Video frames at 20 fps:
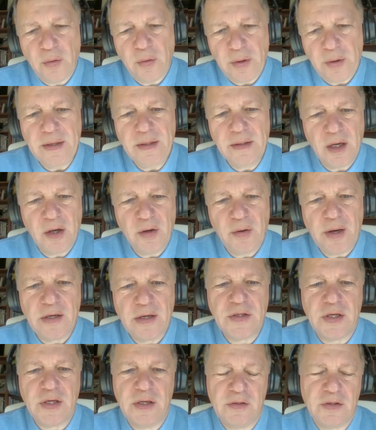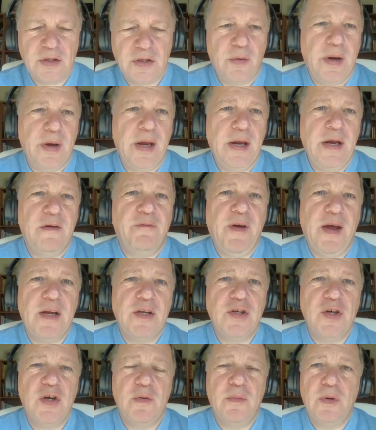Okay. So in
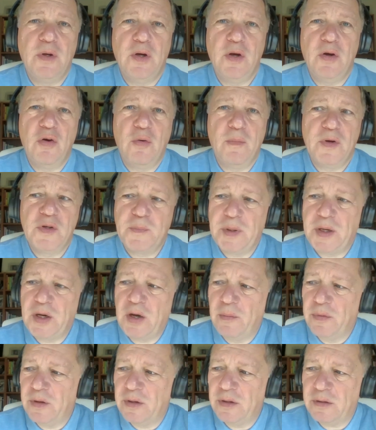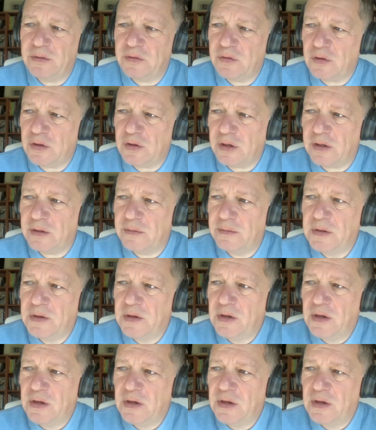effect, you'd almost become the sort of like